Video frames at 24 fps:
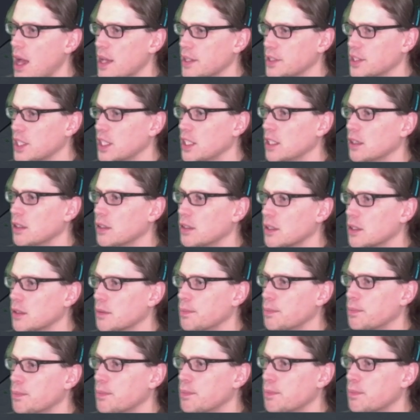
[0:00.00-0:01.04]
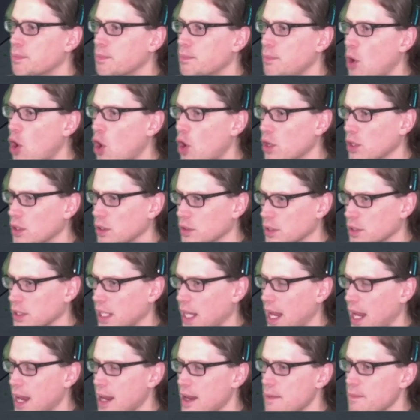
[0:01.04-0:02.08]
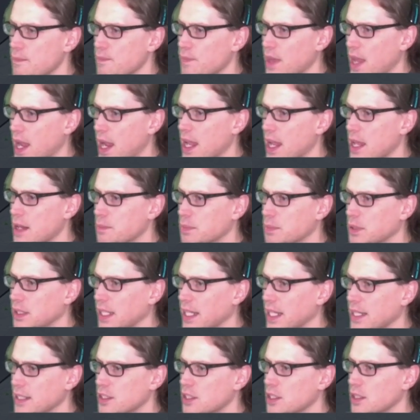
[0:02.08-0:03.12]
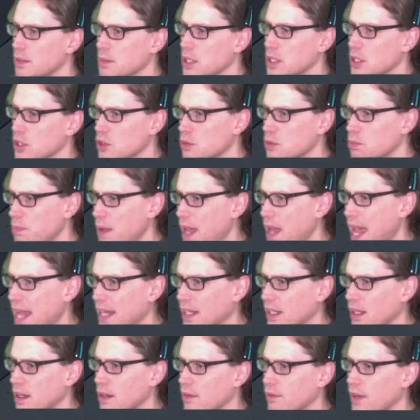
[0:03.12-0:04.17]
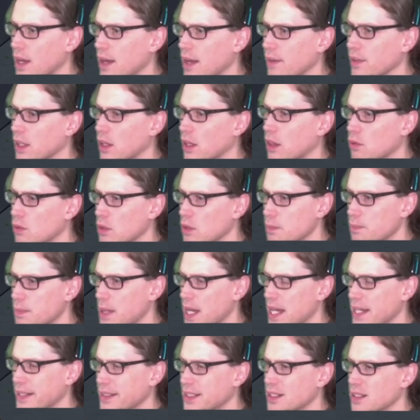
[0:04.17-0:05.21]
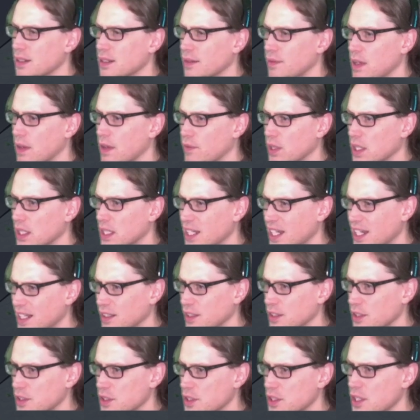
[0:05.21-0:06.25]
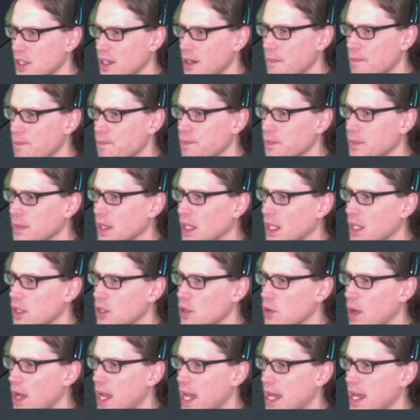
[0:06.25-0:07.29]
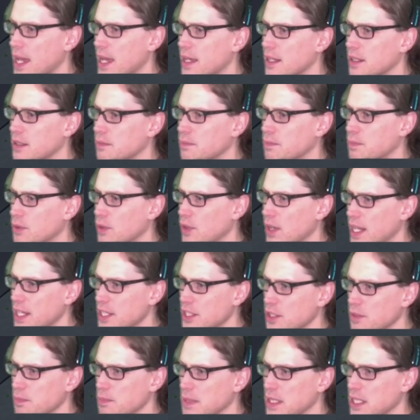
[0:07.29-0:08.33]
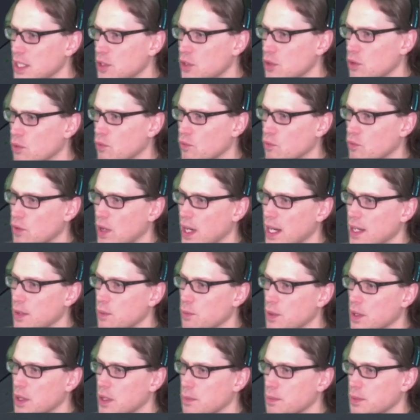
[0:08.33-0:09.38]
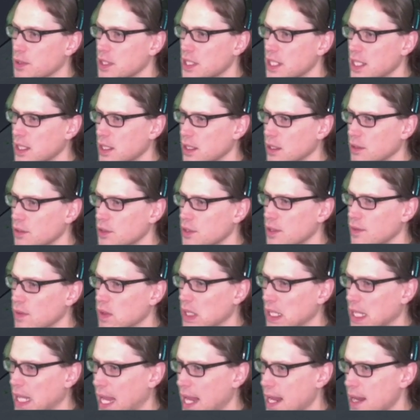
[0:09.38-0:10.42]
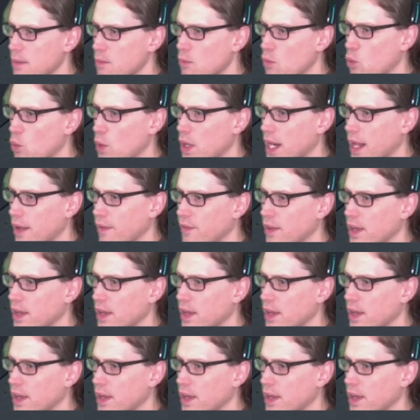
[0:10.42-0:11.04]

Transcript: singular parlor game I had played some years back involving 3 boxes of different colors. You had pressed me to write with the particulars of the game when I